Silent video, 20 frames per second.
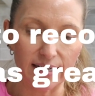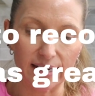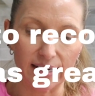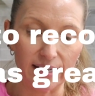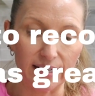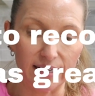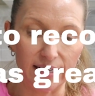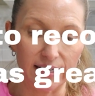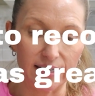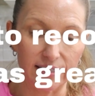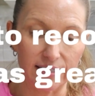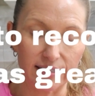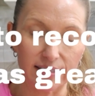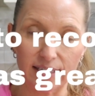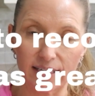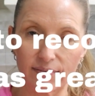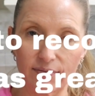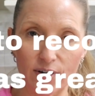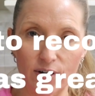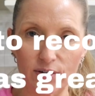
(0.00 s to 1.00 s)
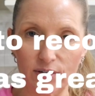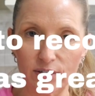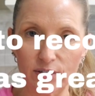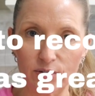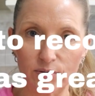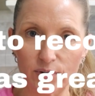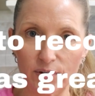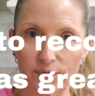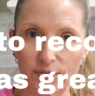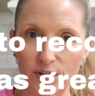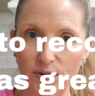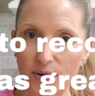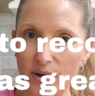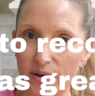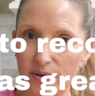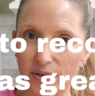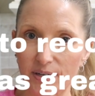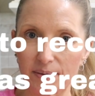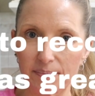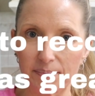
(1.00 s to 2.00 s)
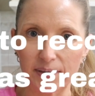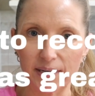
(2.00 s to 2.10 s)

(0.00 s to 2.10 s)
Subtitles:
and give our little review on it,